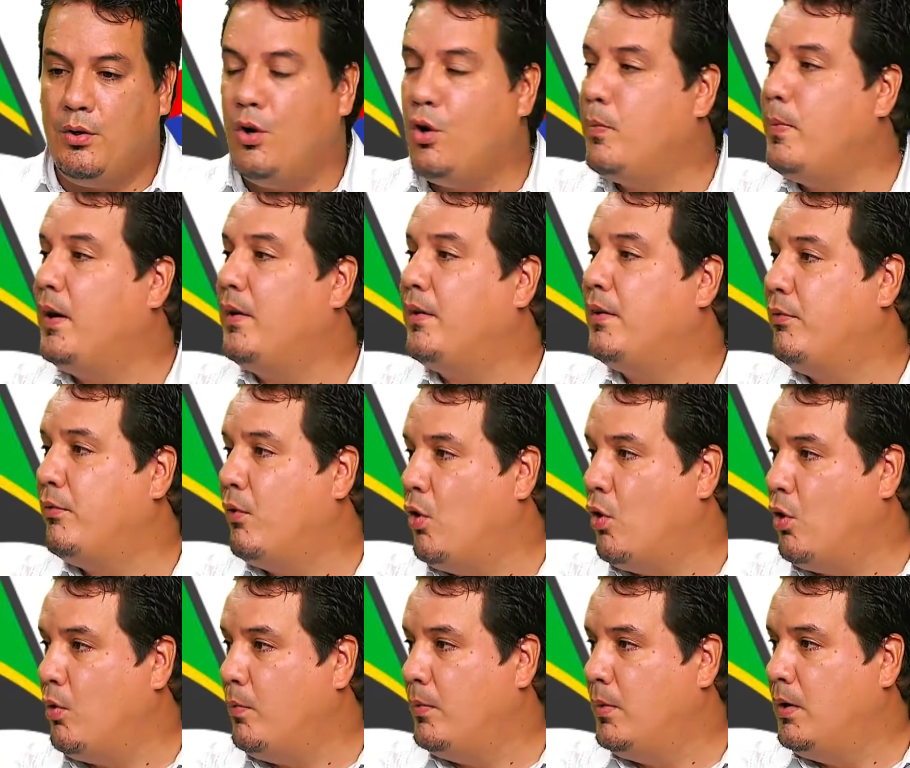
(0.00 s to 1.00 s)
urban
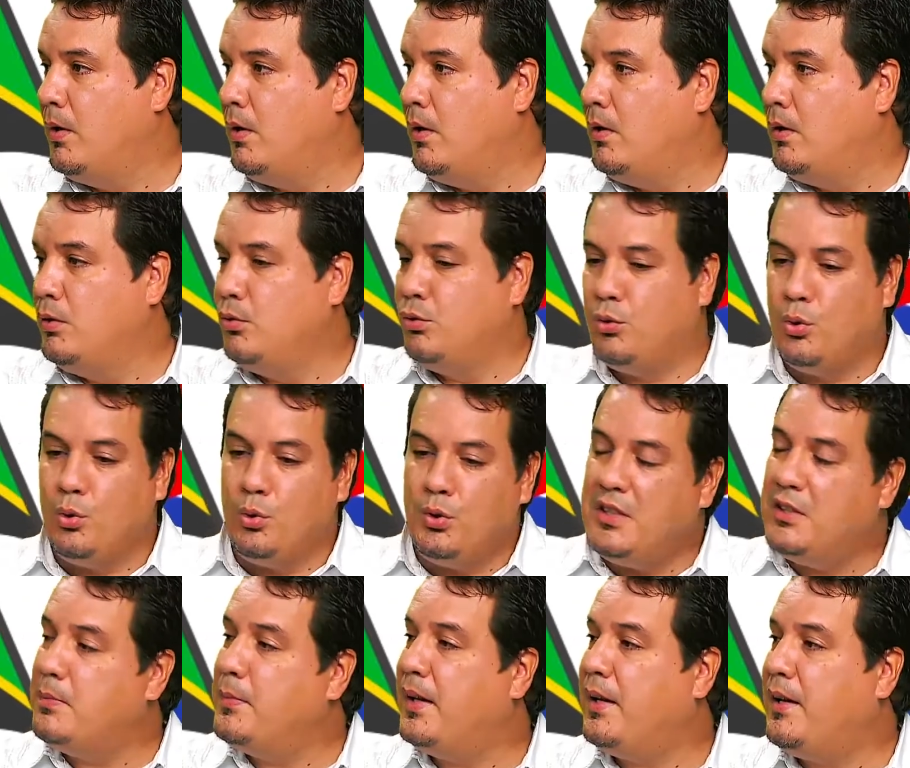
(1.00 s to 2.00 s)
reform, through
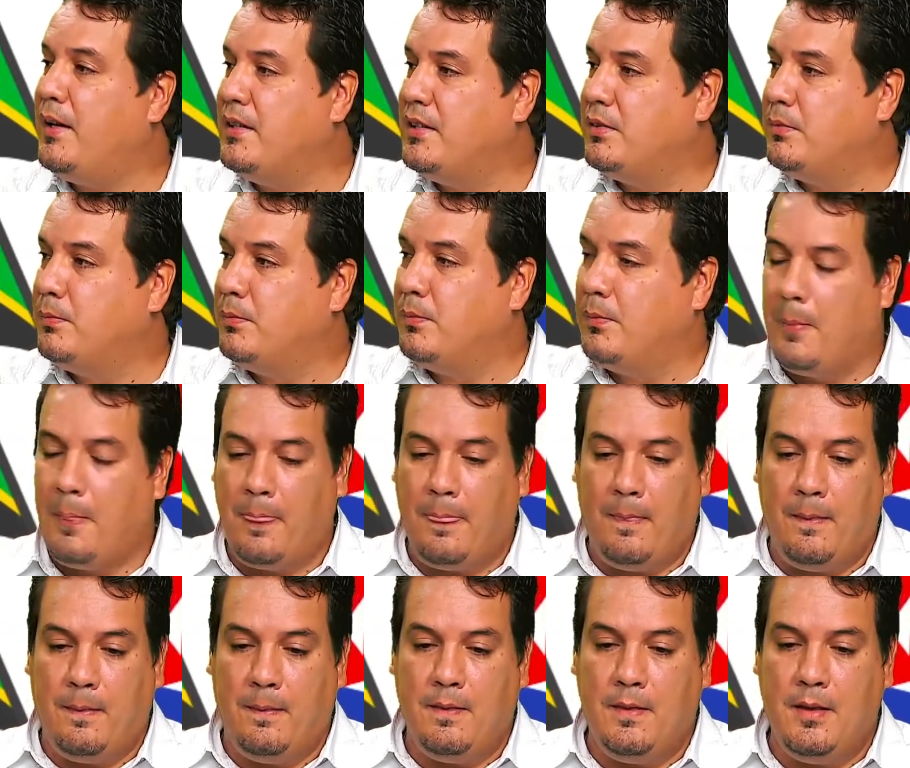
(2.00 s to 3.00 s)
this mechanism,
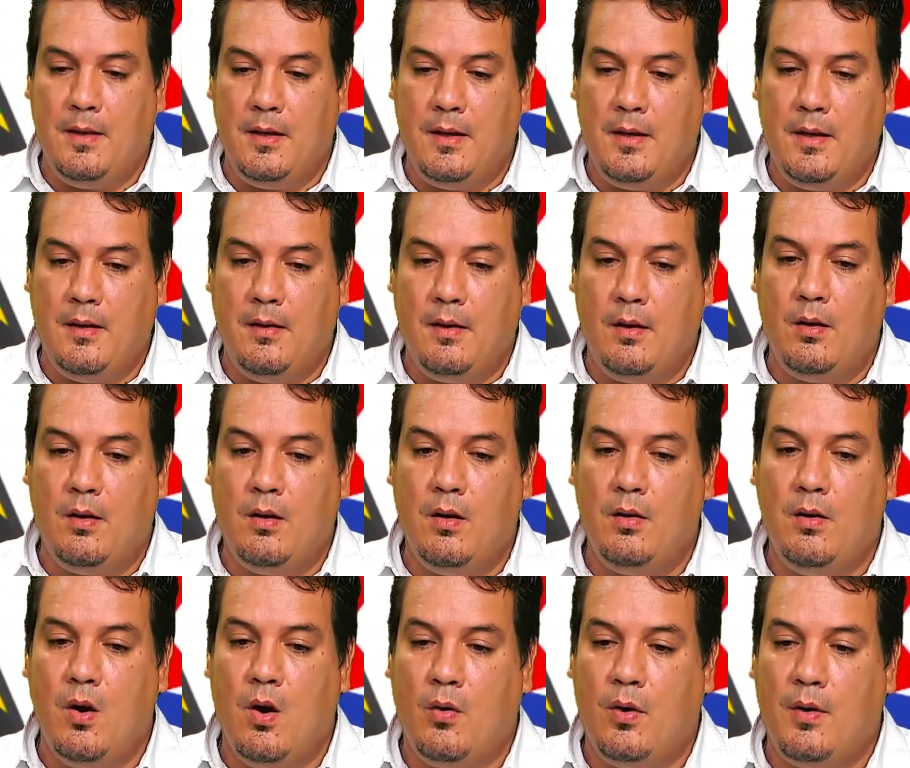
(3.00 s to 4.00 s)
the
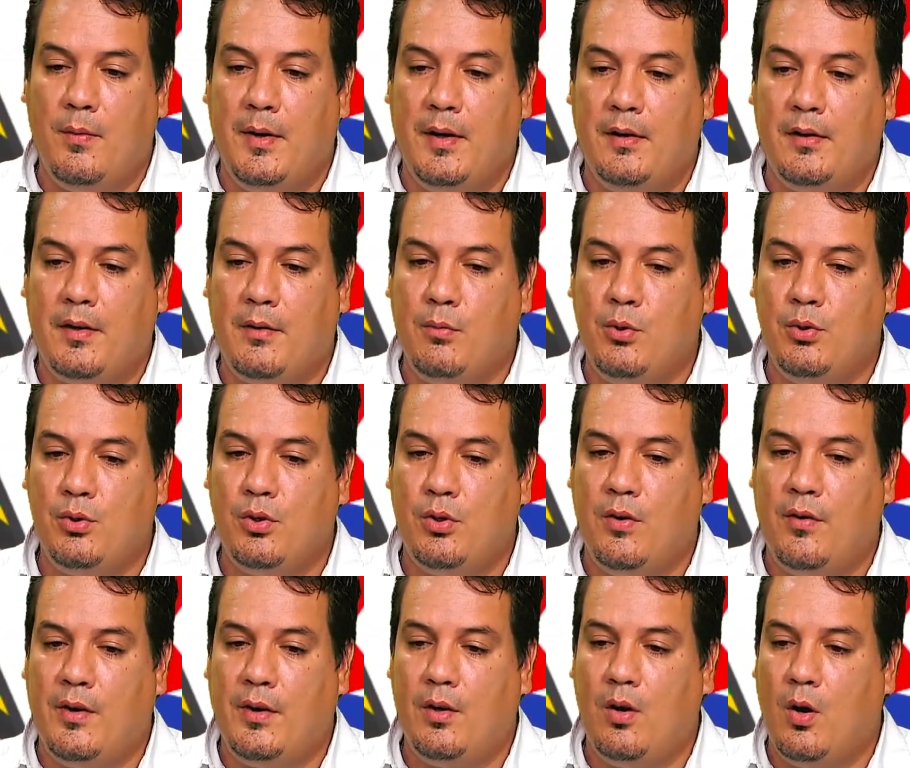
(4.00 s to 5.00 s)
government,
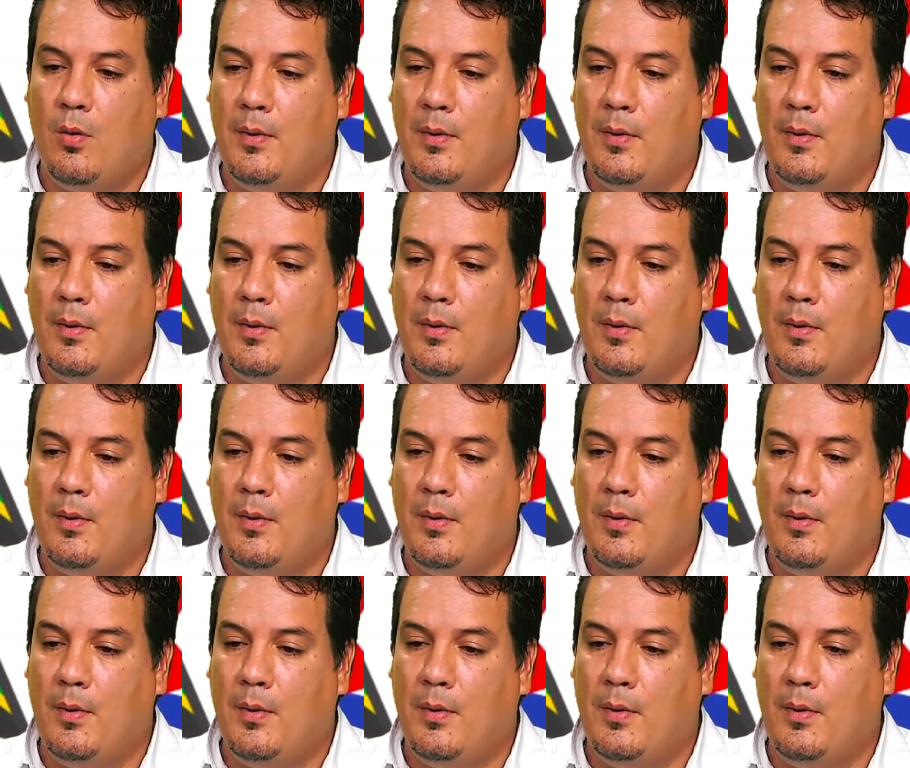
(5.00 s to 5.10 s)
revolutionary